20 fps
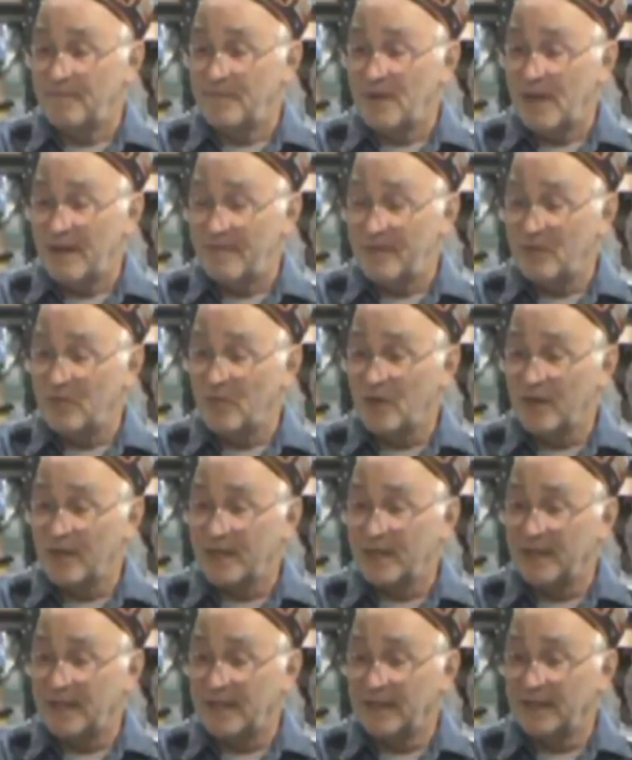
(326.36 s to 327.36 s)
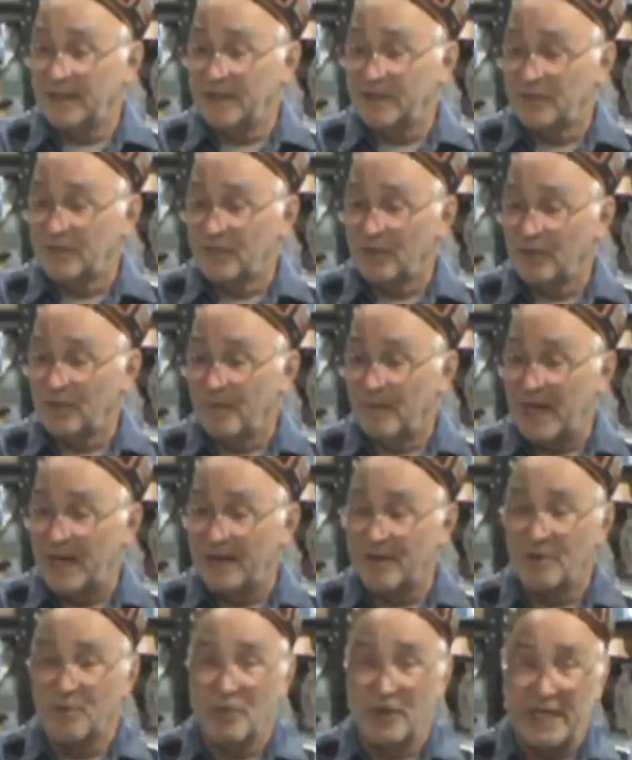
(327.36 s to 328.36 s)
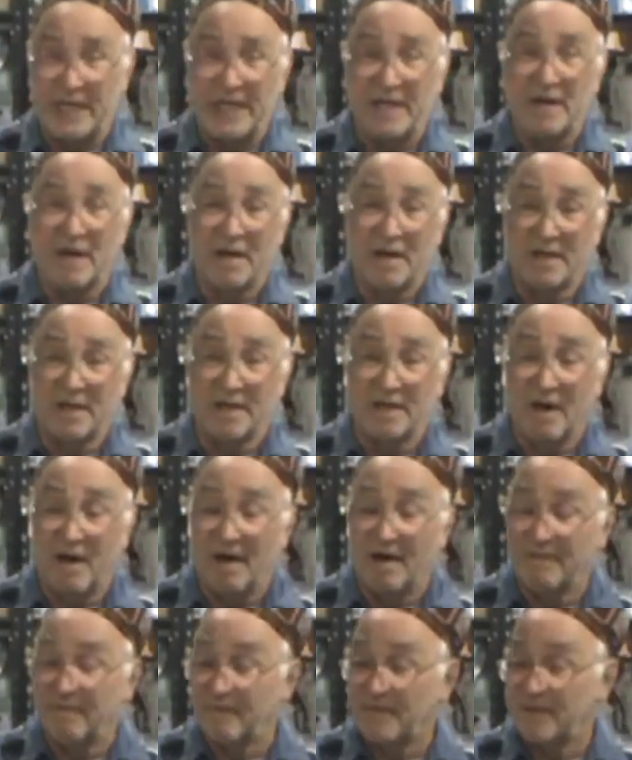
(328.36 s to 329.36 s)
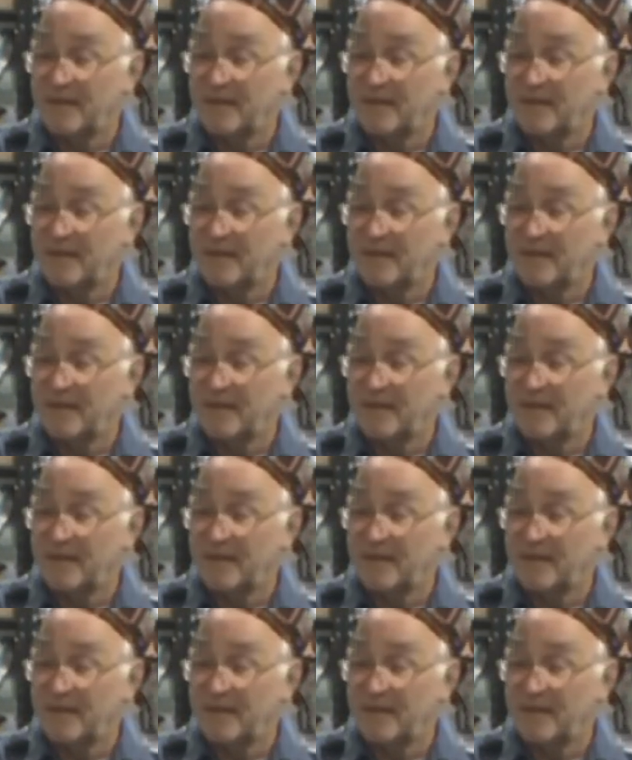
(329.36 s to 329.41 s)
I've been working on this for about a week on and off.